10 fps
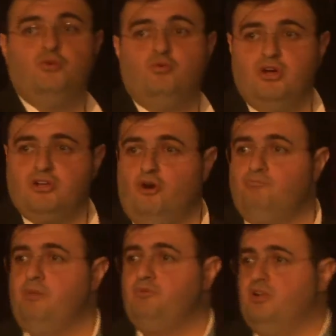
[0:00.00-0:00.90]
you work on
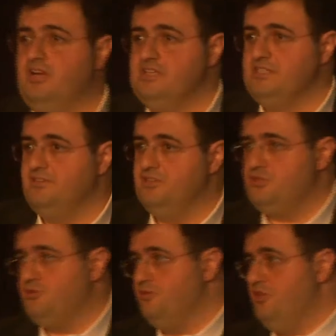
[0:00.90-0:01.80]
popularizing this
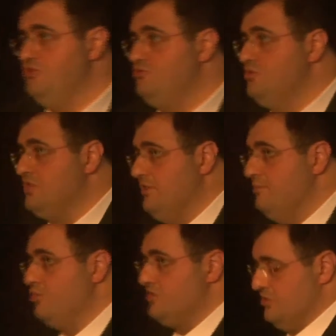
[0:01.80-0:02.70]
through the issues and the
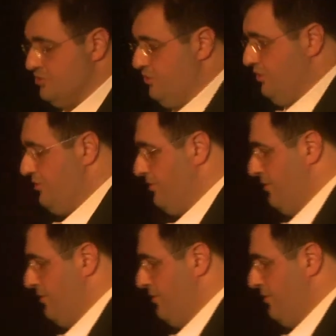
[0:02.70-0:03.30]
books and so on.